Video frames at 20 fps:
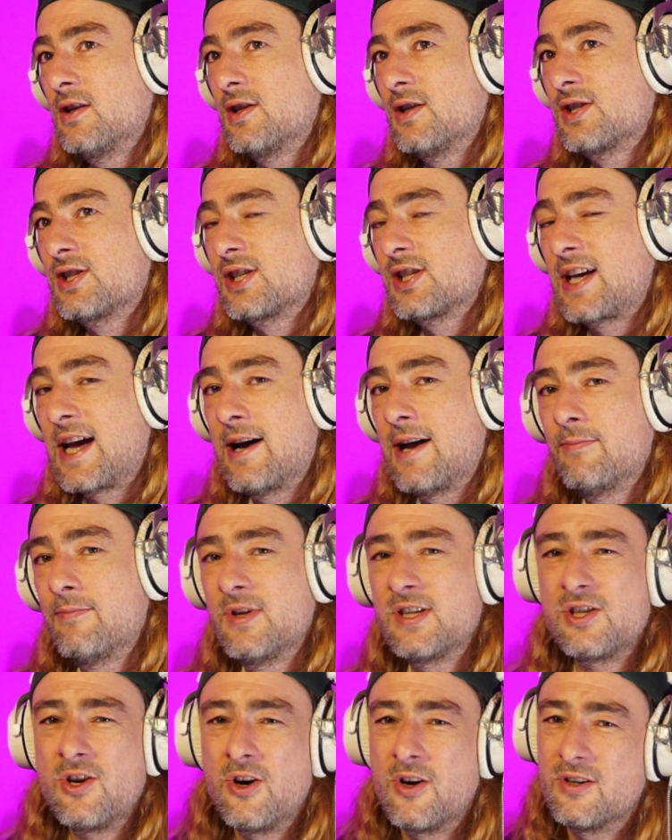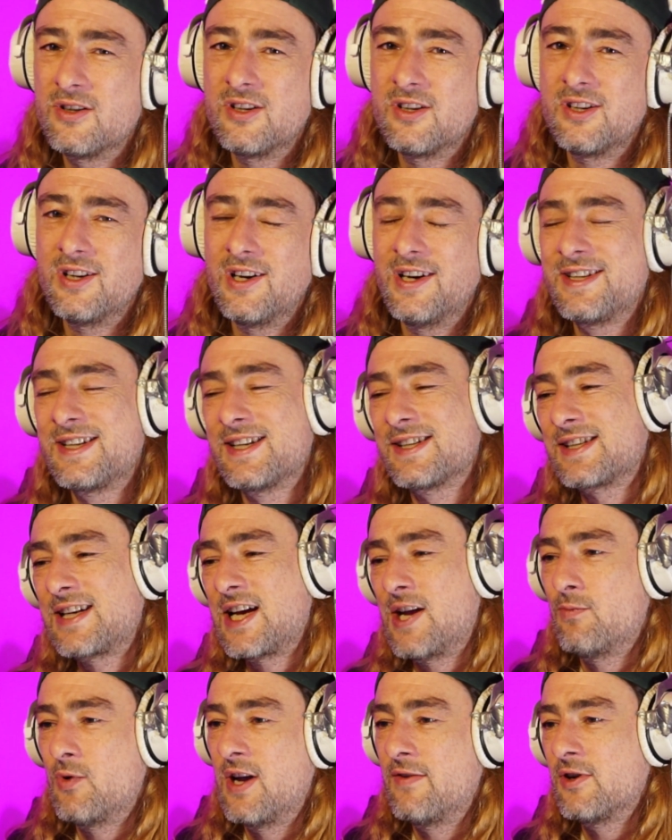scam. It's not, is it
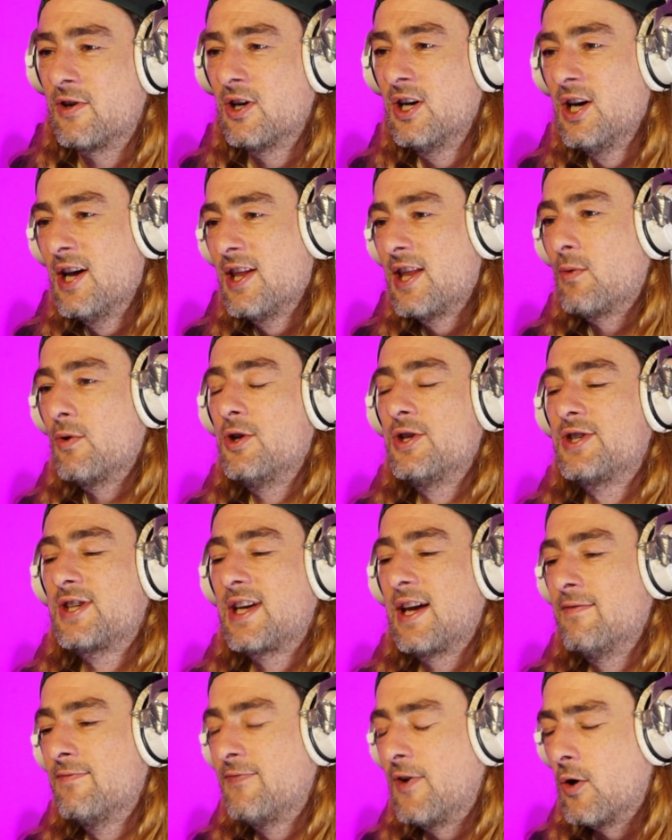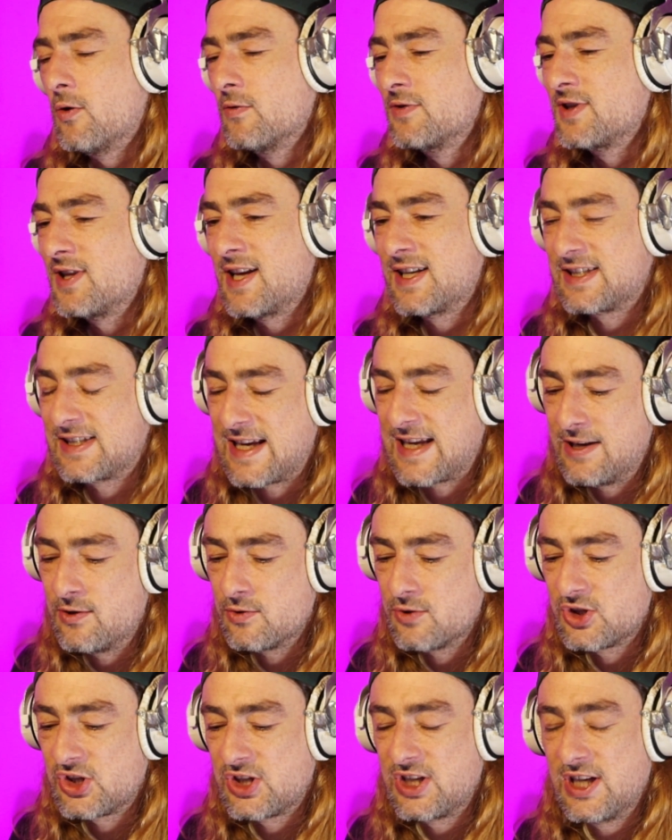scam, whatever. They want you to get involved in their
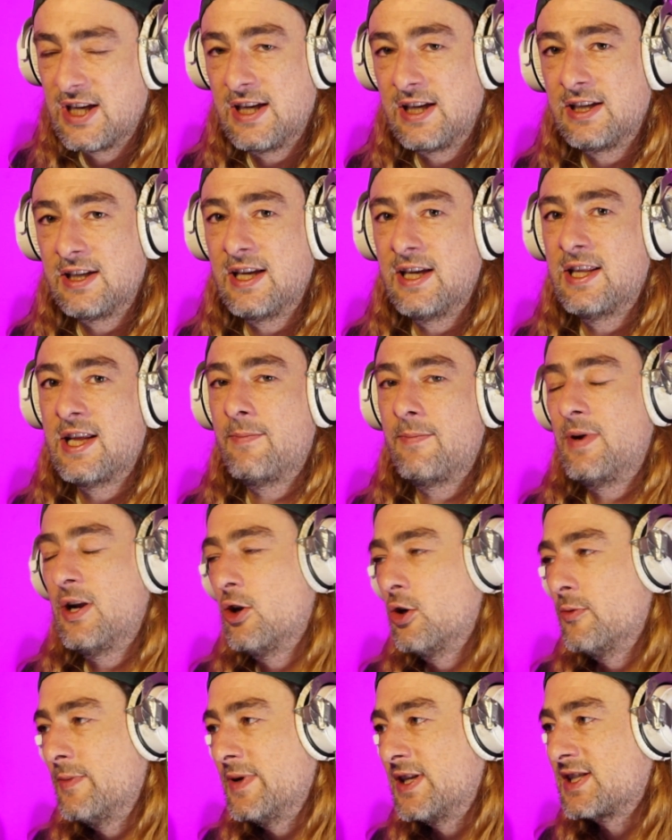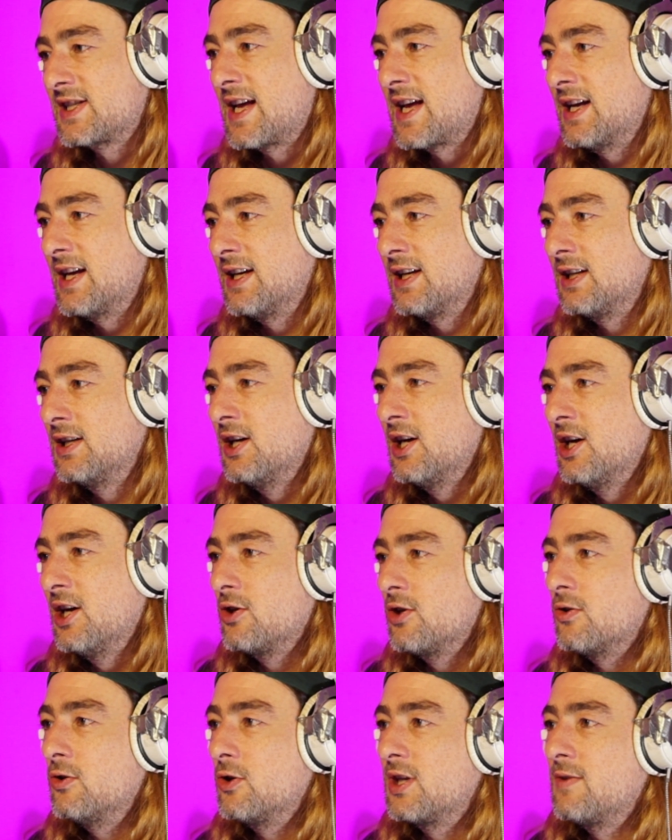sales thing, in their pyramid selling.
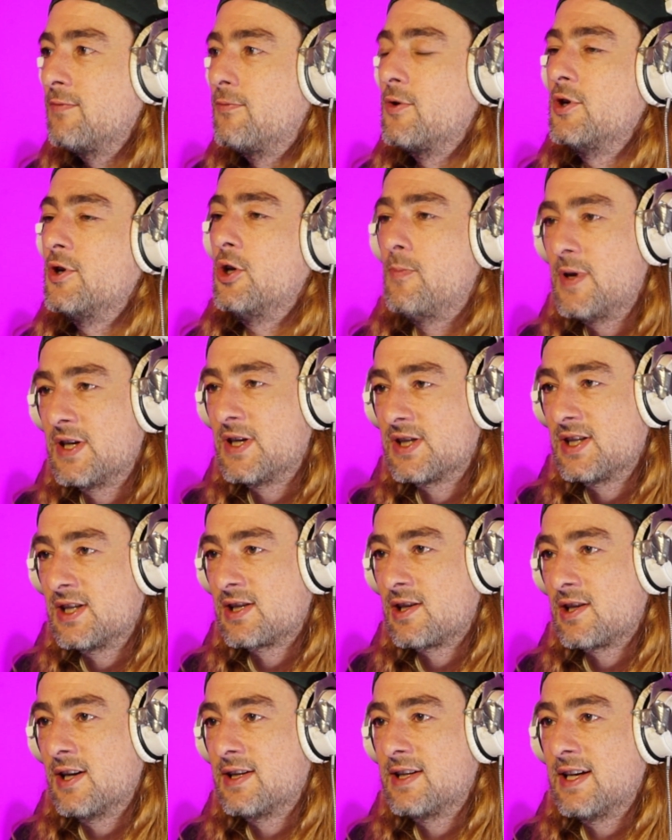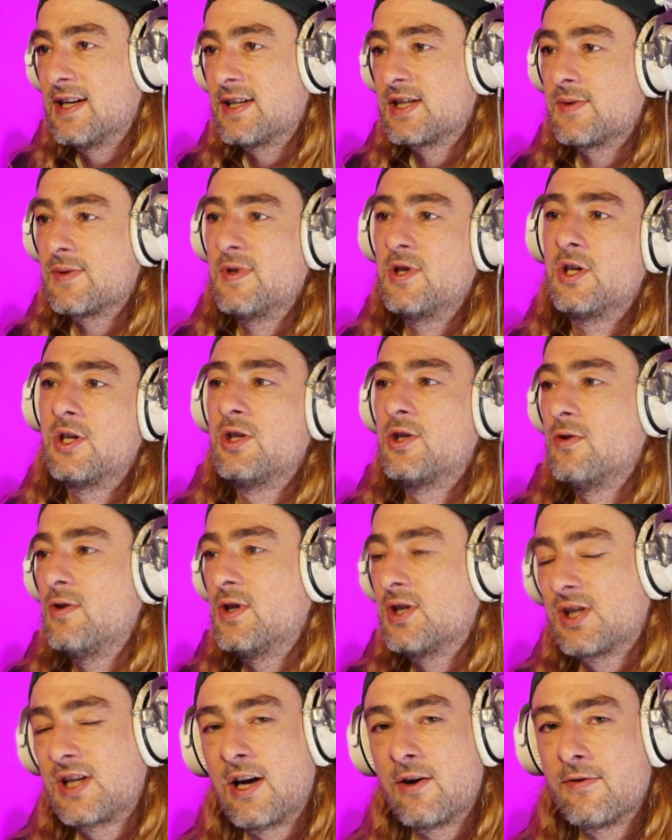You're looking for a new business idea, something you can do
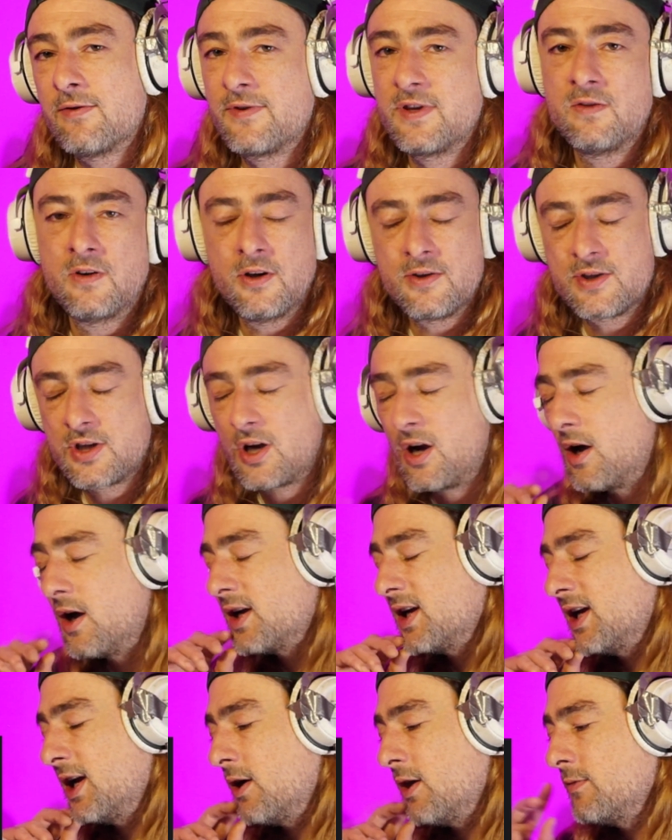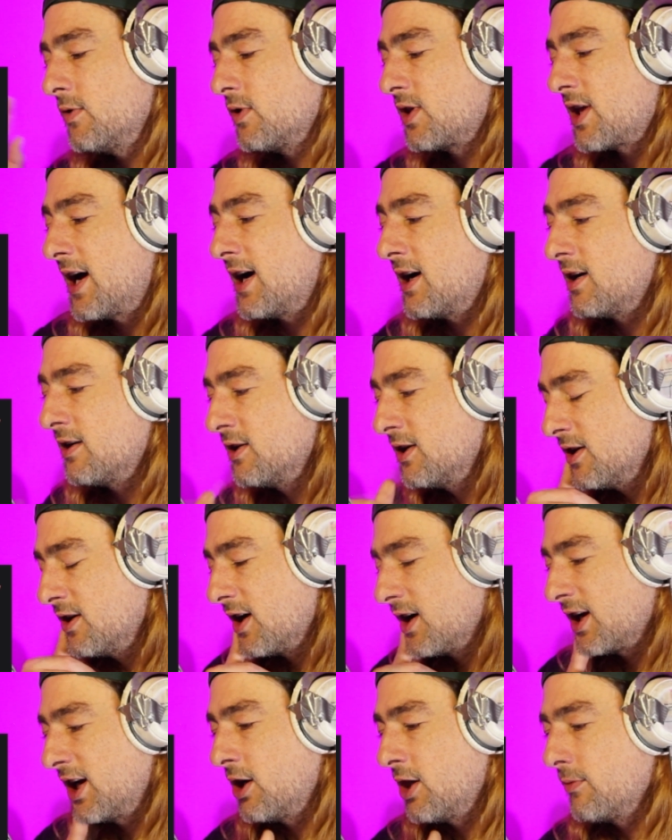yourself in your own time. Oh, I can help you with that.
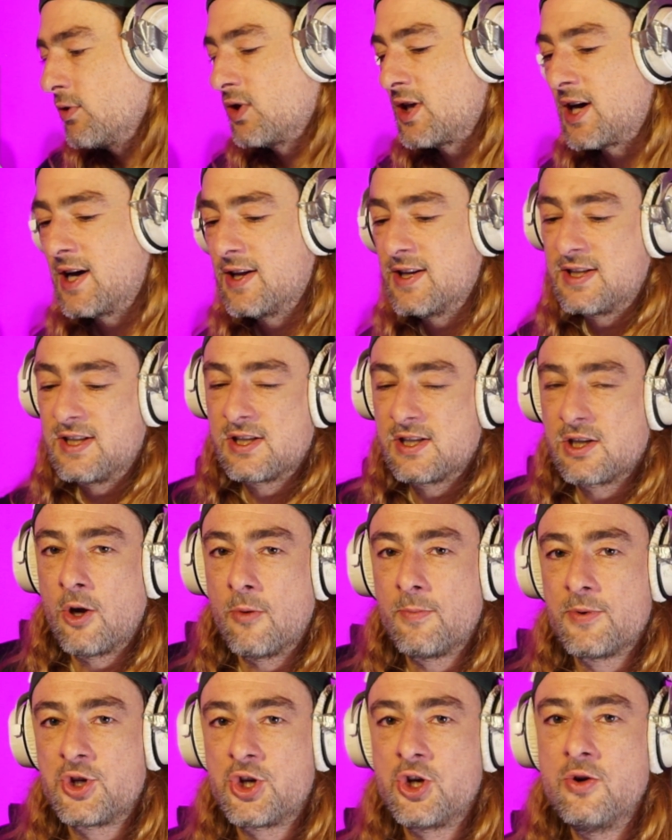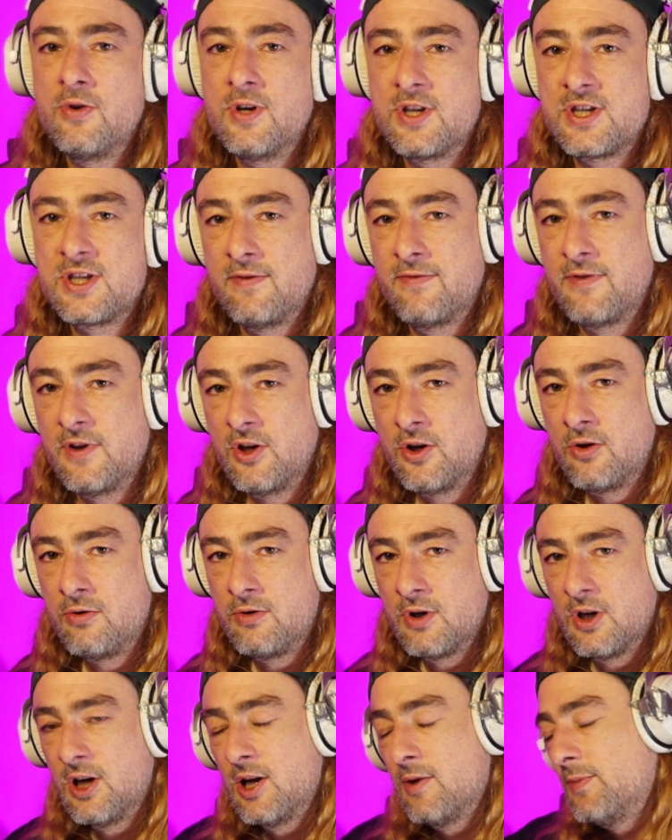I can help you with that. This is an opportunity for you.
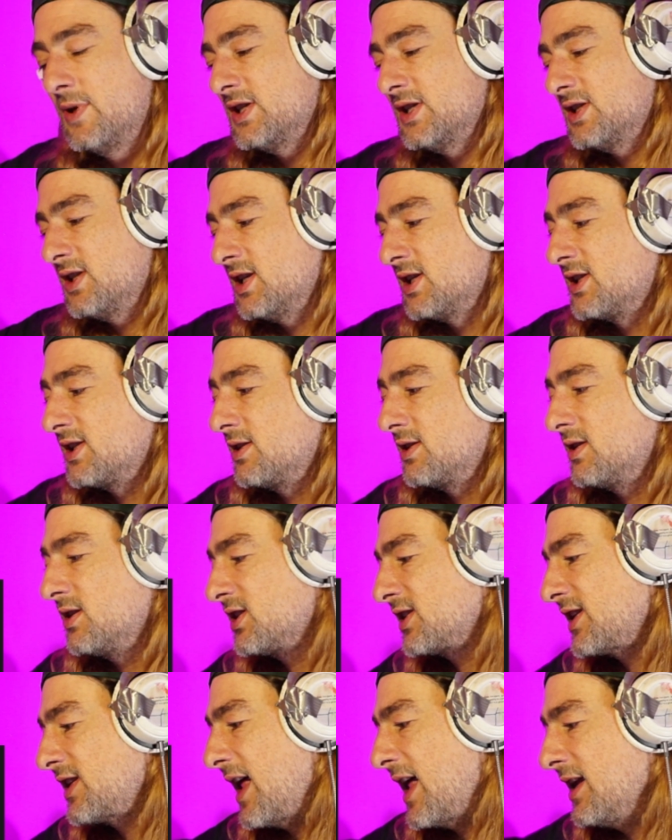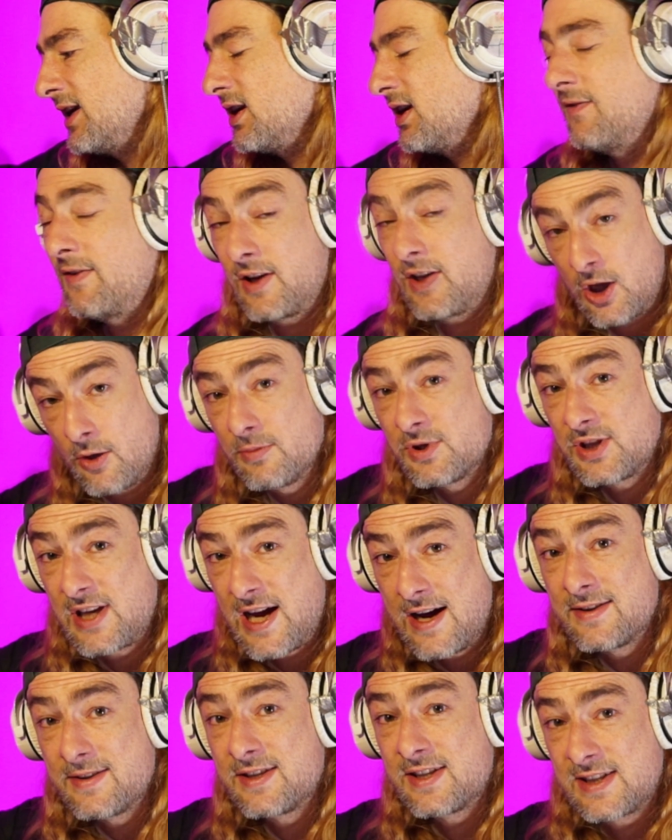Business selling. If it comes
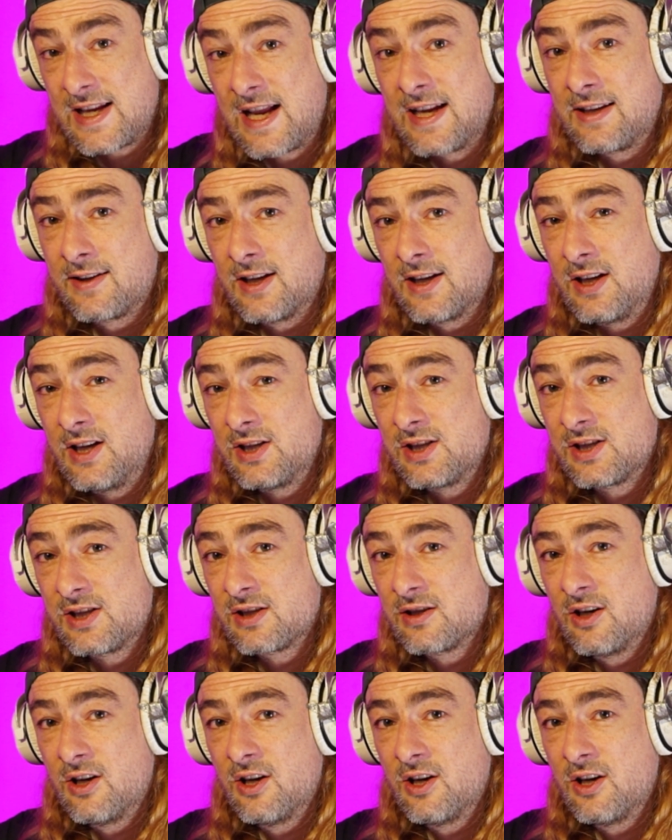down to selling things,